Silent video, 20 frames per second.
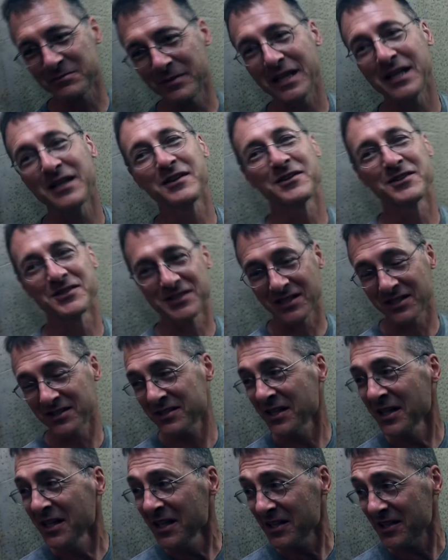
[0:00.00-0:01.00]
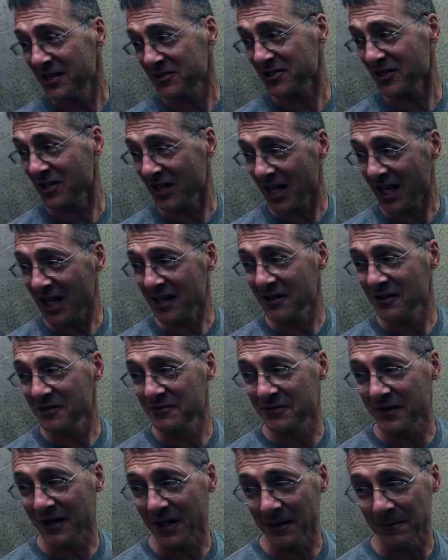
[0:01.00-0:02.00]
beetles. There's a lot
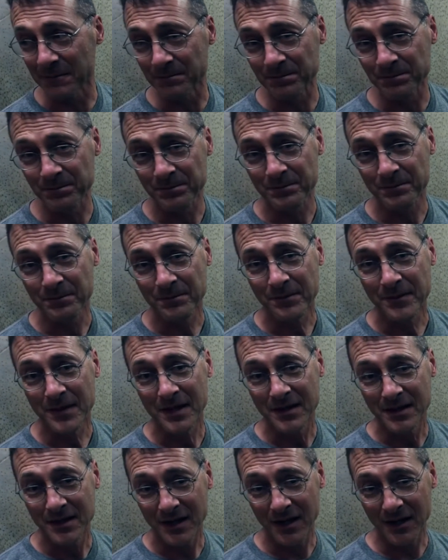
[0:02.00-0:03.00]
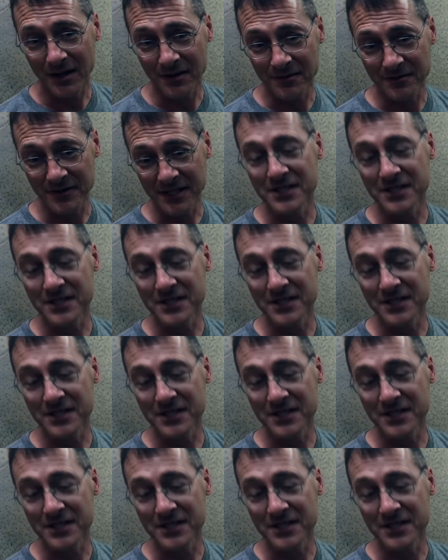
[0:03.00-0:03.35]
of